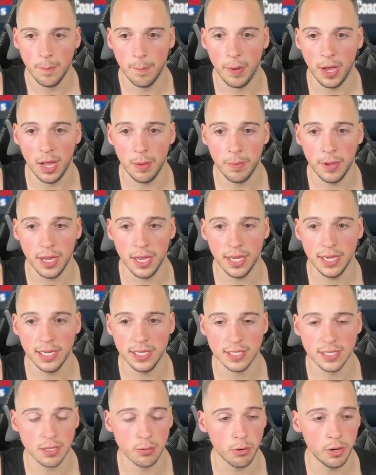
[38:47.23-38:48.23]
Baba,
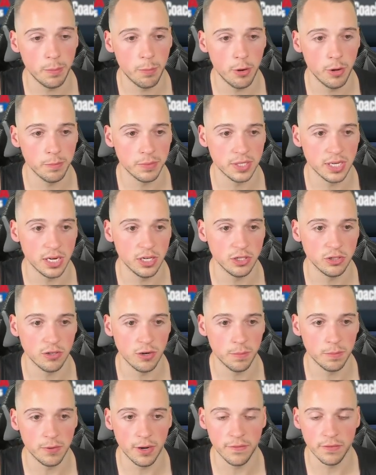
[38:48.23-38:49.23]
his 3-point percentage
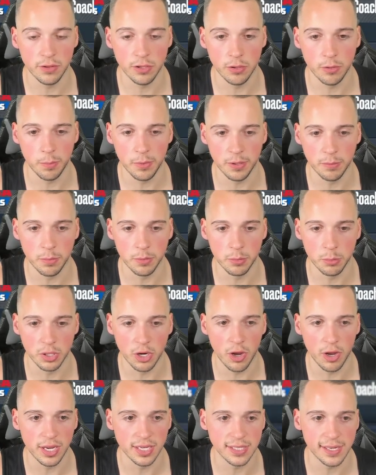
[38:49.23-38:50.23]
dropped off a little bit, but we
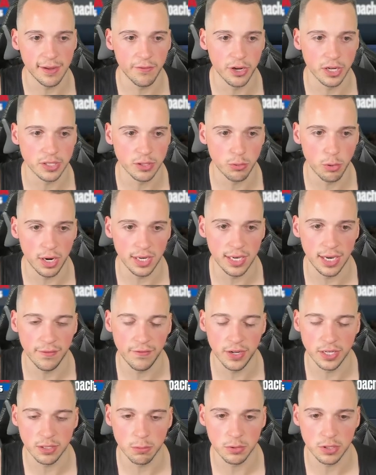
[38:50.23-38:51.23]
know he's giving us great
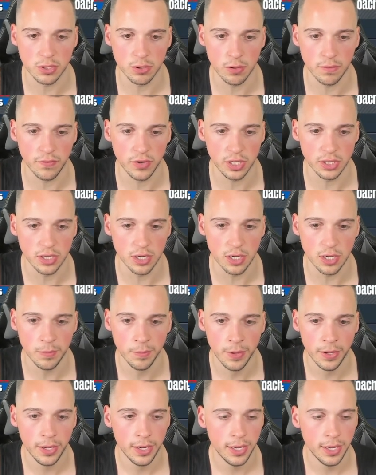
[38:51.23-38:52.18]
defense. We saw Victor.